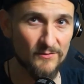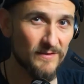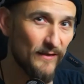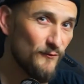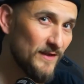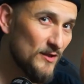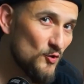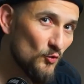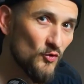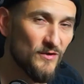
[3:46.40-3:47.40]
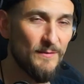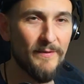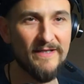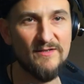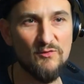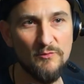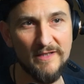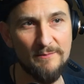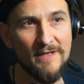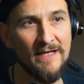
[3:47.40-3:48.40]
You can do that from 500
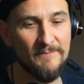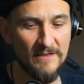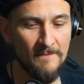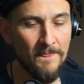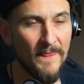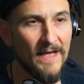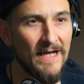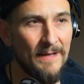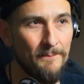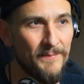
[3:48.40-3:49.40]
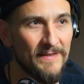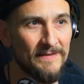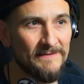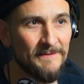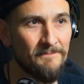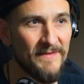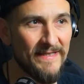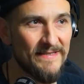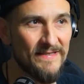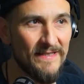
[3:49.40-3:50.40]
grams and up. So that's actually not
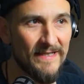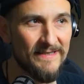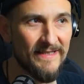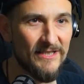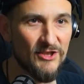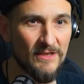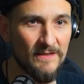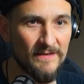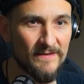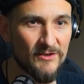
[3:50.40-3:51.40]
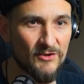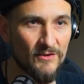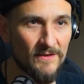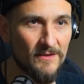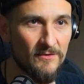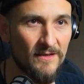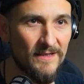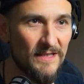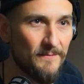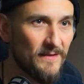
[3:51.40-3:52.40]
too bad. That way you can use them
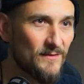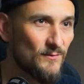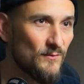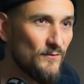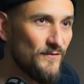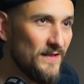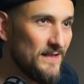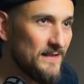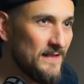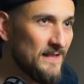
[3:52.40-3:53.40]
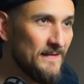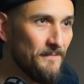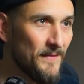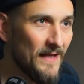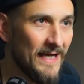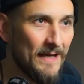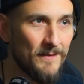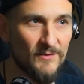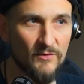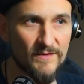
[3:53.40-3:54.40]
to skill up or get more bait out
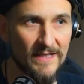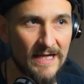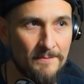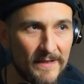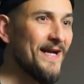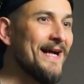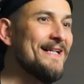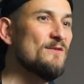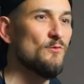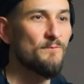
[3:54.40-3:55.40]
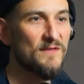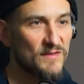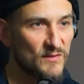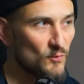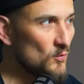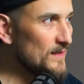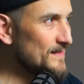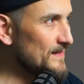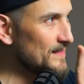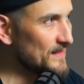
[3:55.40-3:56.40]
of it. So this
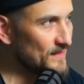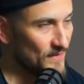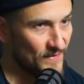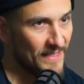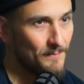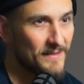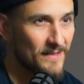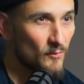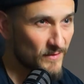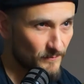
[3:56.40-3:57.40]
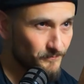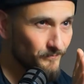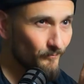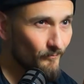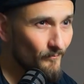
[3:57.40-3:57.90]
is what the full setup looks like now.